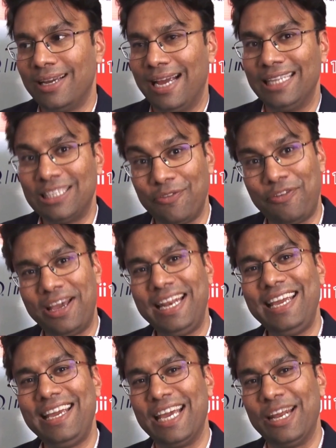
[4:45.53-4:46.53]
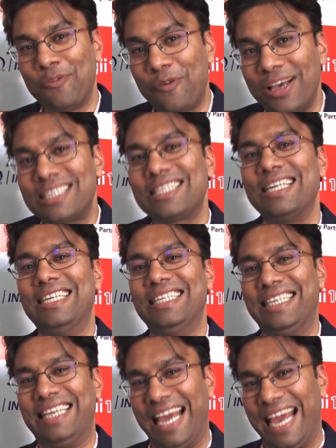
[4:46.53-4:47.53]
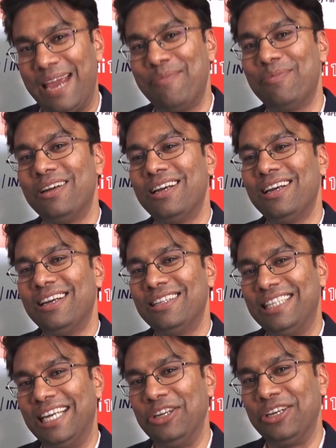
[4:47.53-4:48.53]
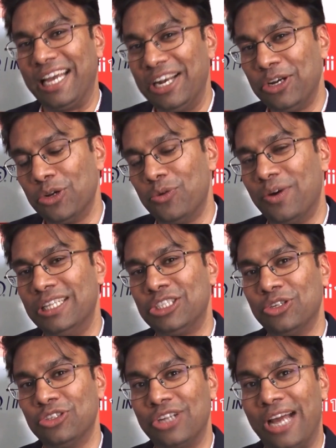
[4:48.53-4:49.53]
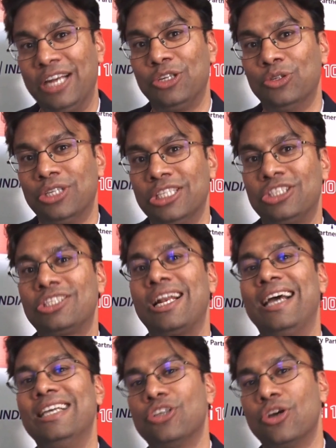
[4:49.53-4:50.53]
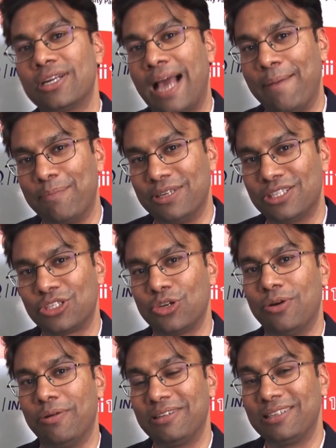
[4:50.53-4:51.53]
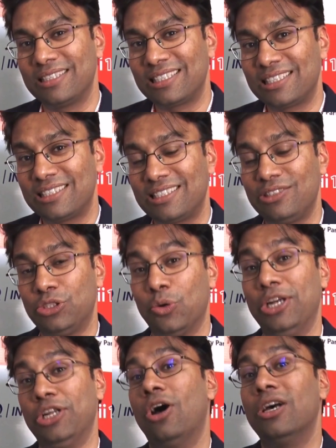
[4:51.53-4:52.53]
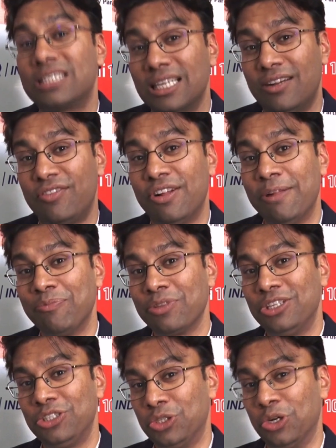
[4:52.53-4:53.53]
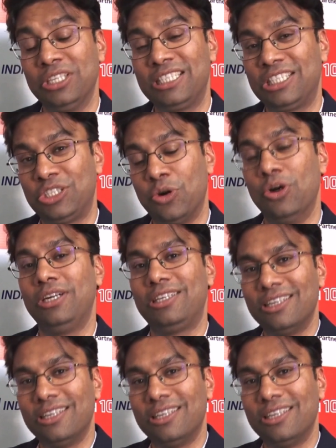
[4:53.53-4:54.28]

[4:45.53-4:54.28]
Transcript: it's a very invested game that you get into once you're trying to digitalize your campus. So do it yourself. Just don't